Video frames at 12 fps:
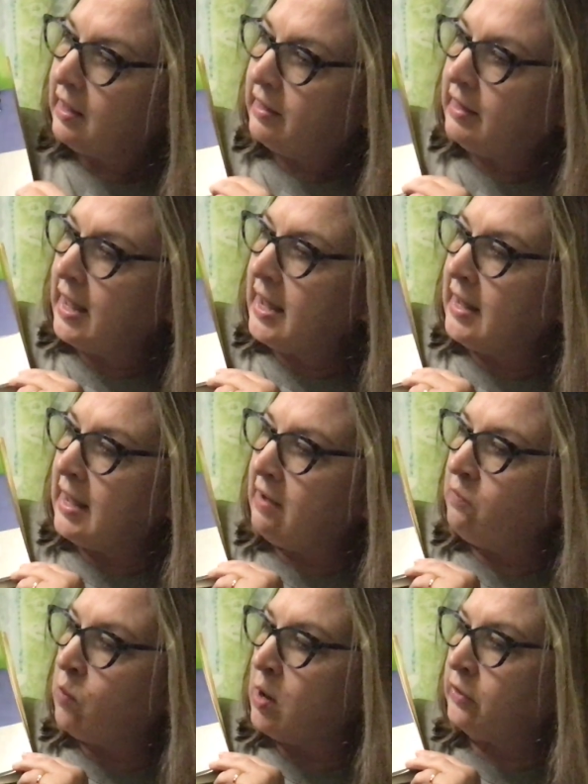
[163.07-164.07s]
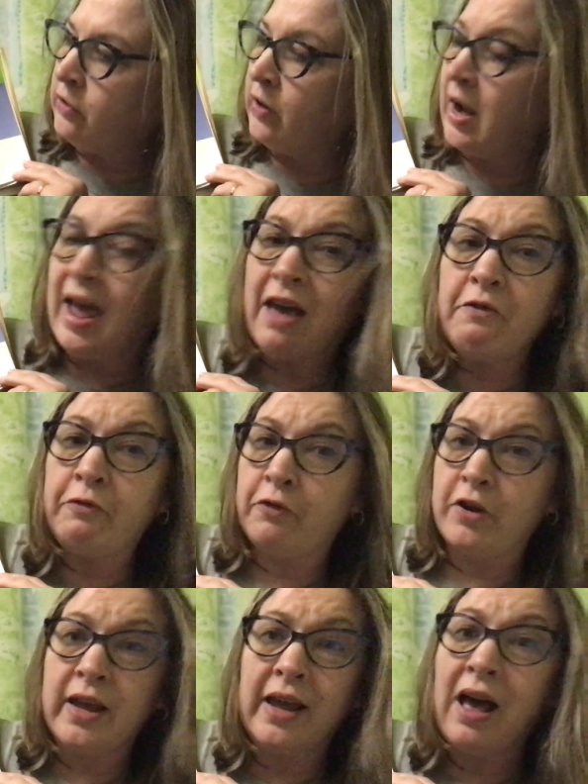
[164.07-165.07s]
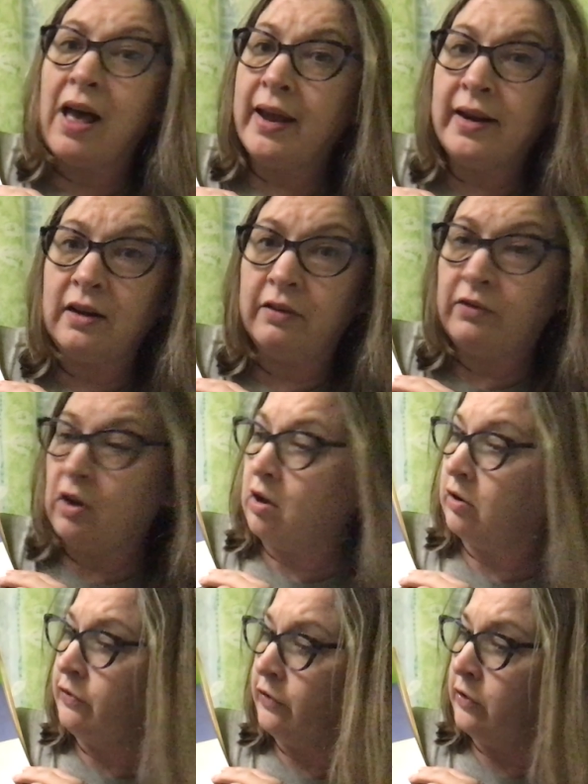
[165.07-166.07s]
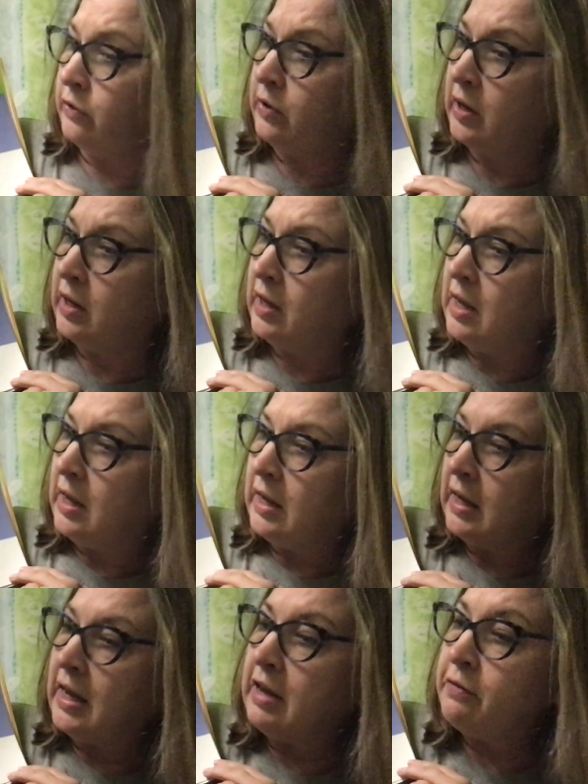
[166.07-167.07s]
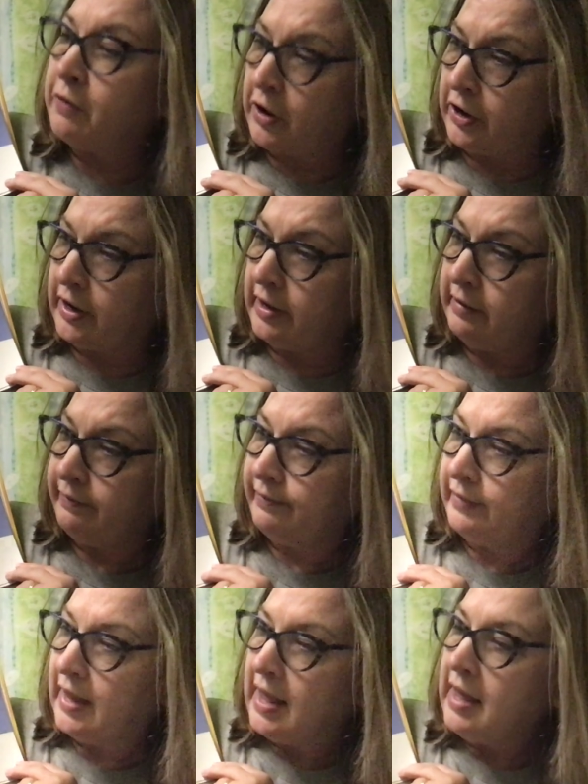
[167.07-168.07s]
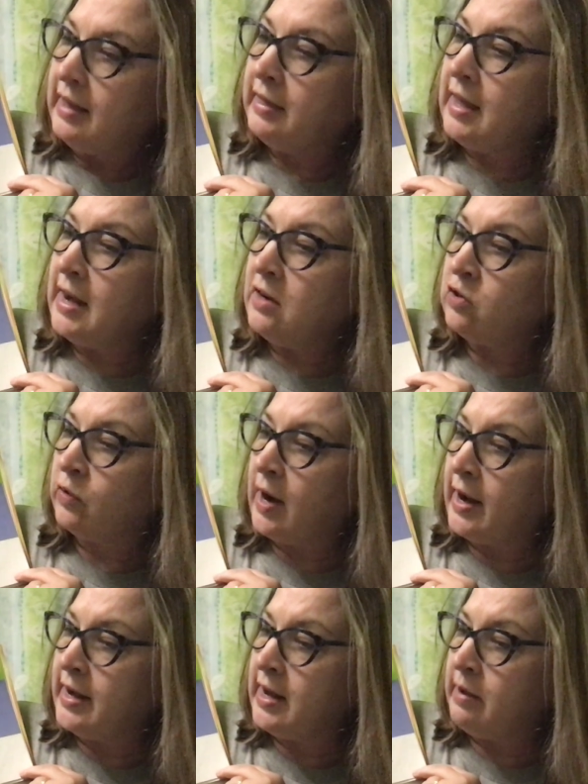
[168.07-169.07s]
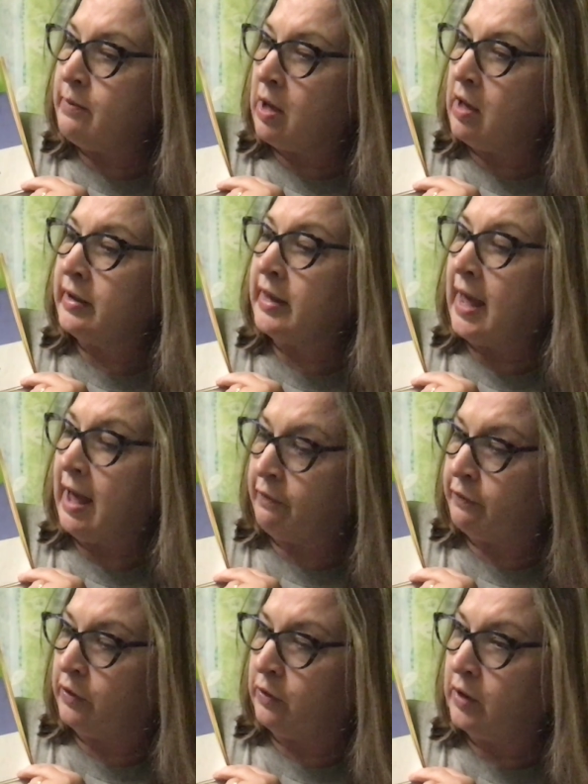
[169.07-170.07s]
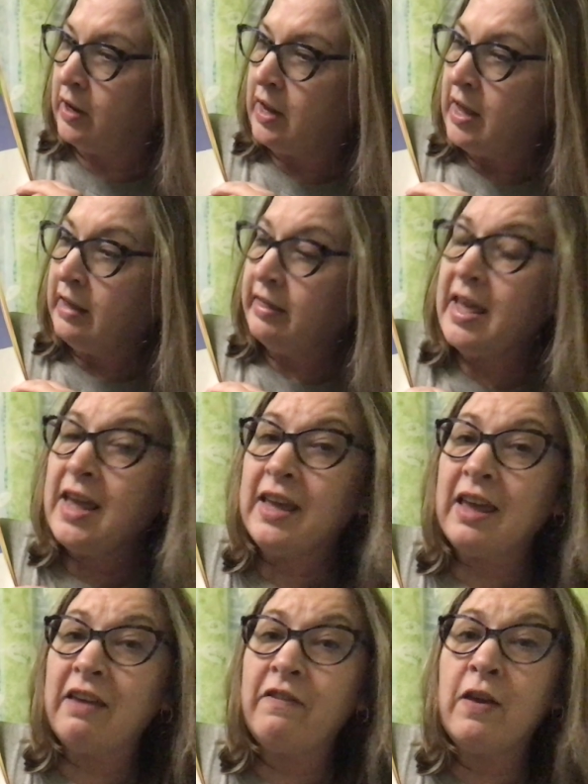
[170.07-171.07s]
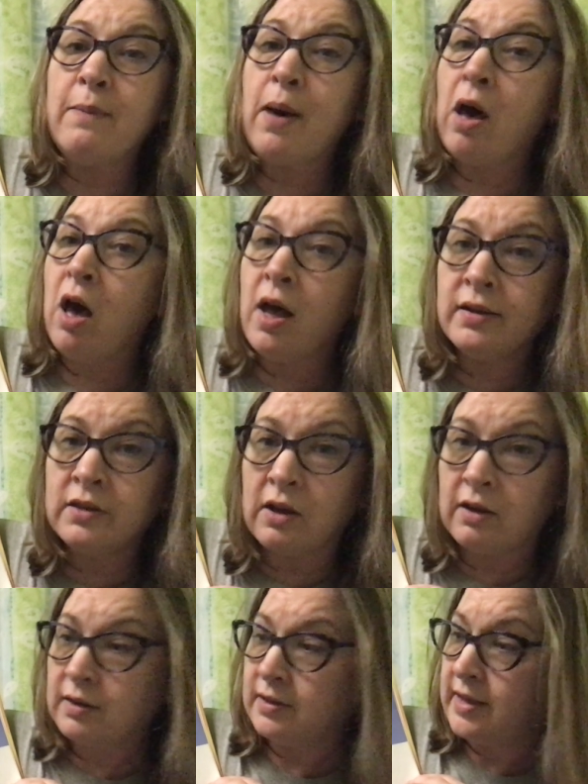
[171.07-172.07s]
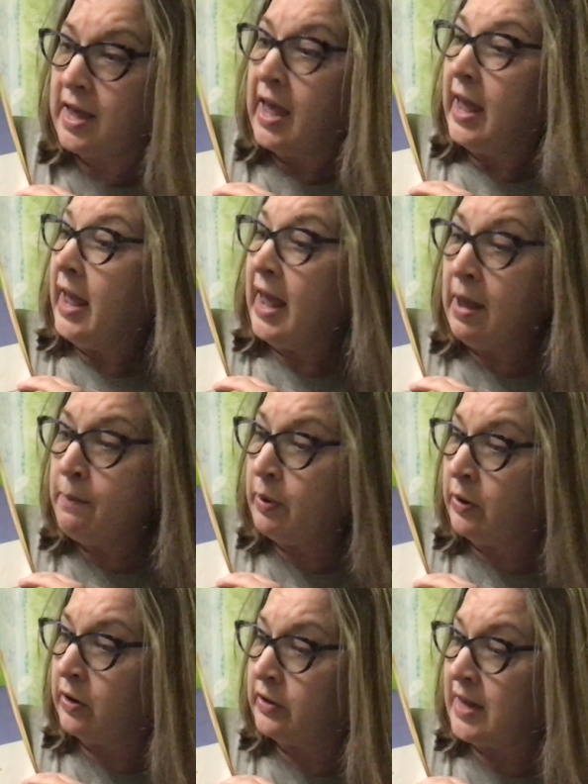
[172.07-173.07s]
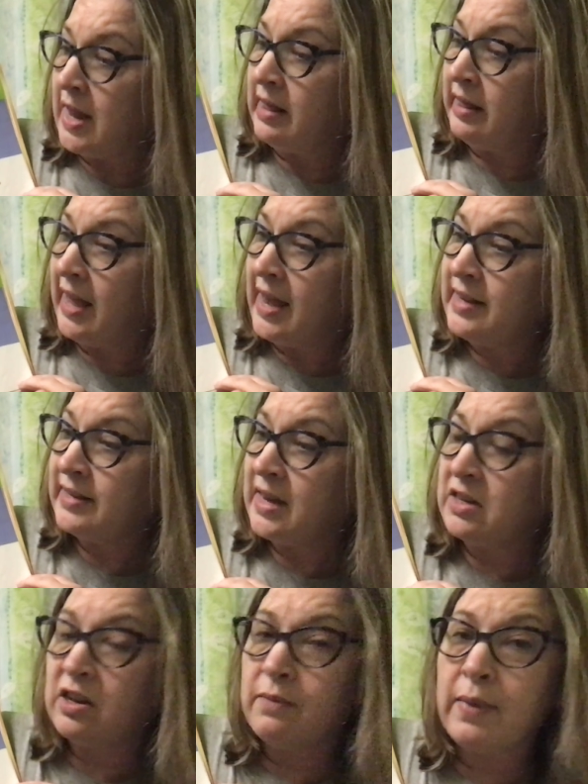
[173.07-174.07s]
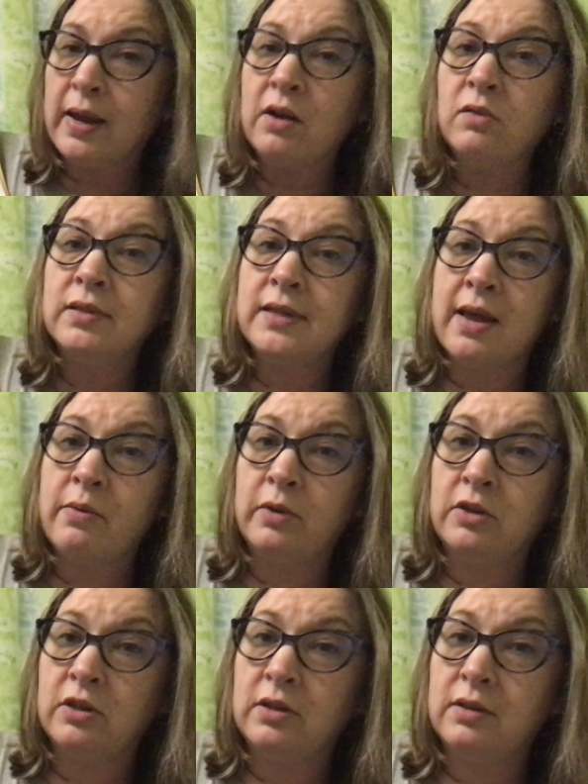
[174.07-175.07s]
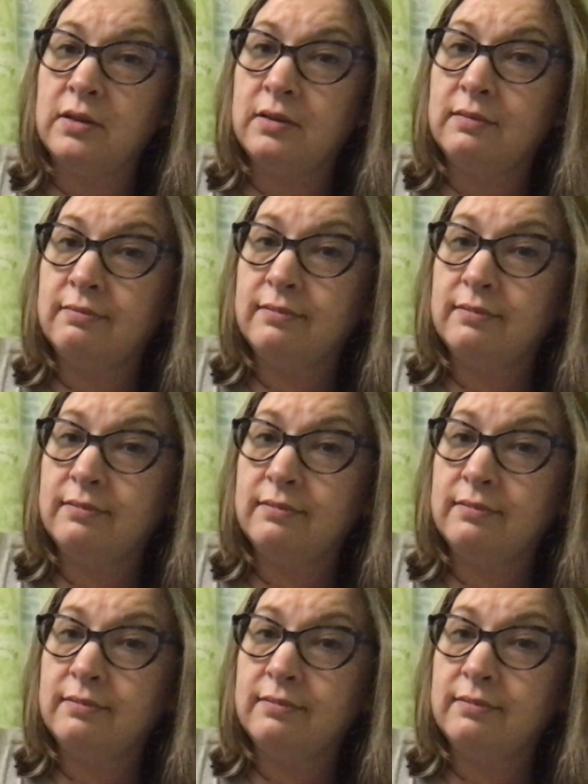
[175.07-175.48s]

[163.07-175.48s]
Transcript: They gave Walter every kind of dog food. He farted. They tried him on cat food. They gave him hot dogs, hamburgers, and lettuce and tomato sandwiches.